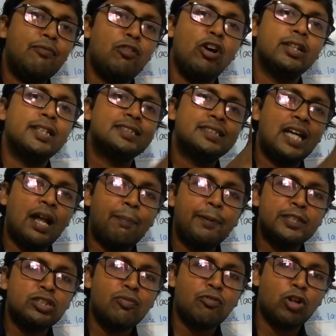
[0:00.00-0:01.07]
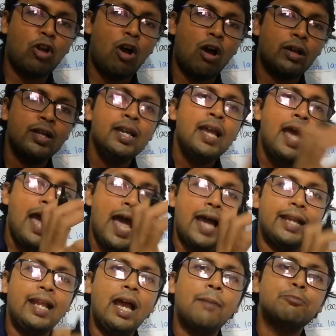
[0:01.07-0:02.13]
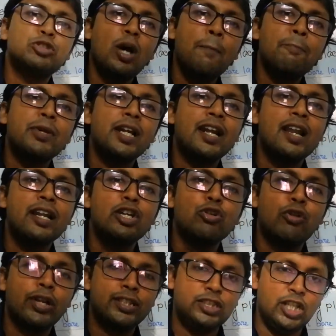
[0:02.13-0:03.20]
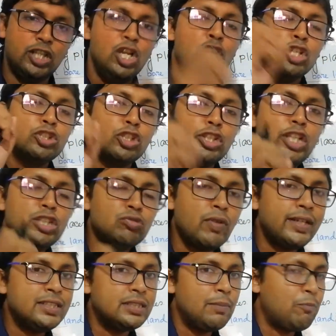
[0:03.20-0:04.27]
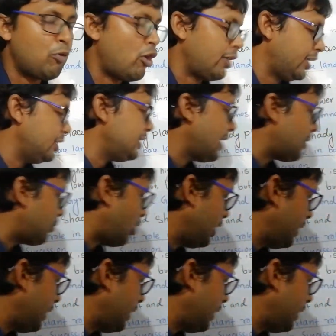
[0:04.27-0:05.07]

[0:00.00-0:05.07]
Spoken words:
on the surface of rock and absorb mineral nutrition. So this one is important, their body